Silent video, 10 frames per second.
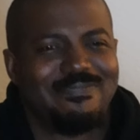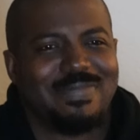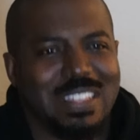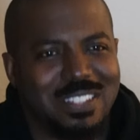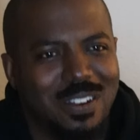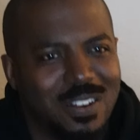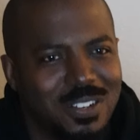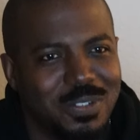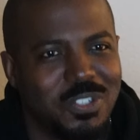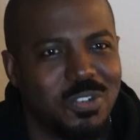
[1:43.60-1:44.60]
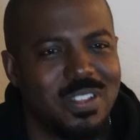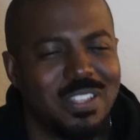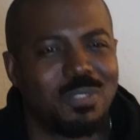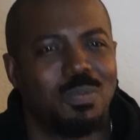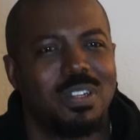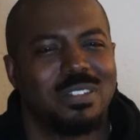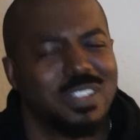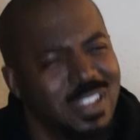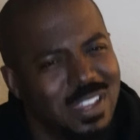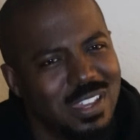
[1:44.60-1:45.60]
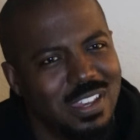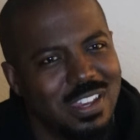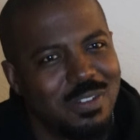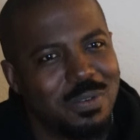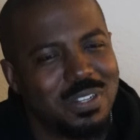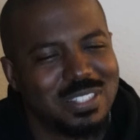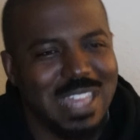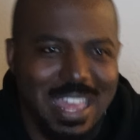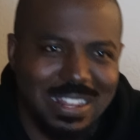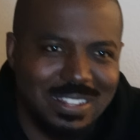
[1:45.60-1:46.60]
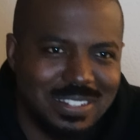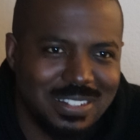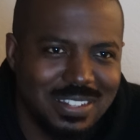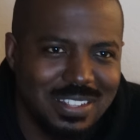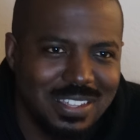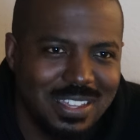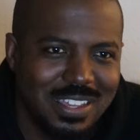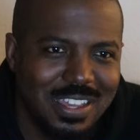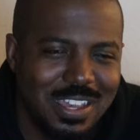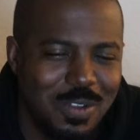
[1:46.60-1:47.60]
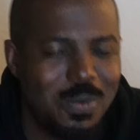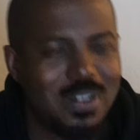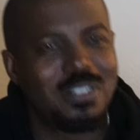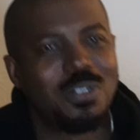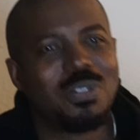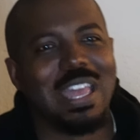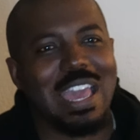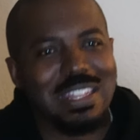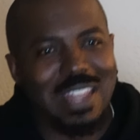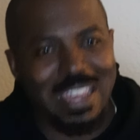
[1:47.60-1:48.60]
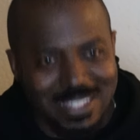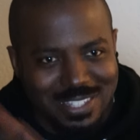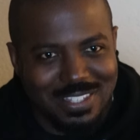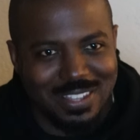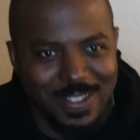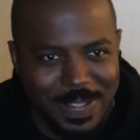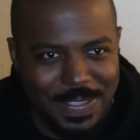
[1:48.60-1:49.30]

It's hard to enjoy this. What is that? What are those headlights?